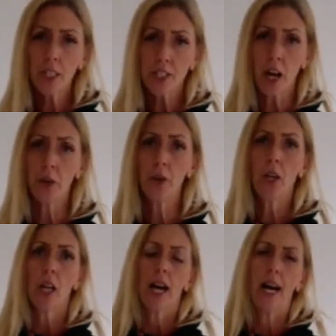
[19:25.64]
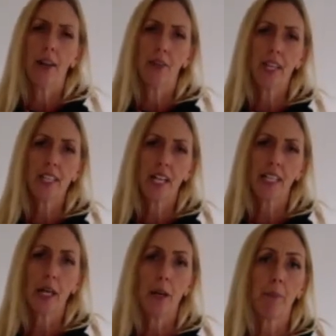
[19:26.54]
So things
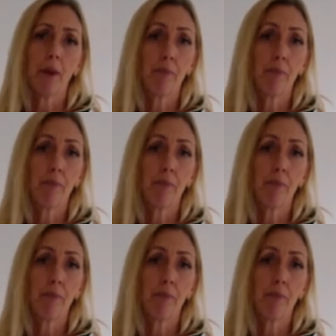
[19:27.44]
like a hip